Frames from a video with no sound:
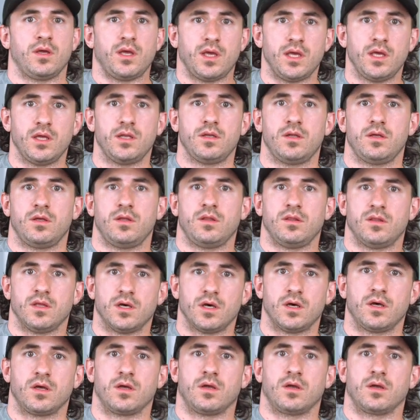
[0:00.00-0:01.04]
in
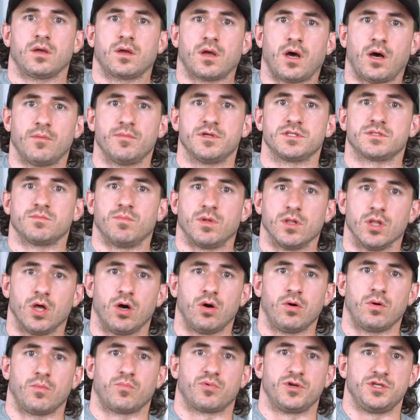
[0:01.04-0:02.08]
the comments
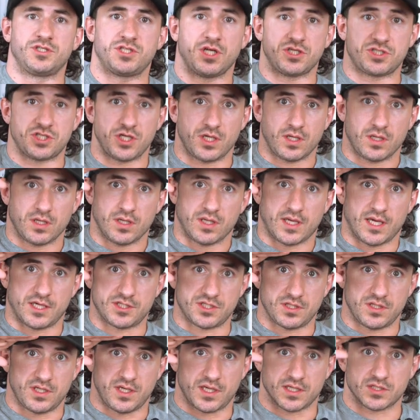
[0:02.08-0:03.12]
below. Appreciate you.
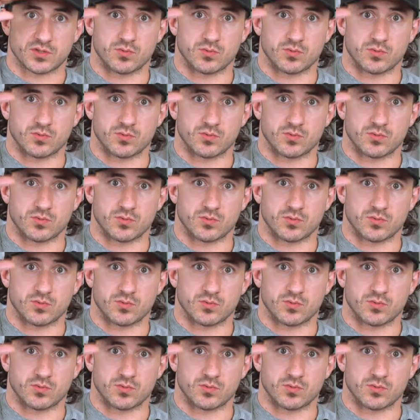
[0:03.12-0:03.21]
Catch you in the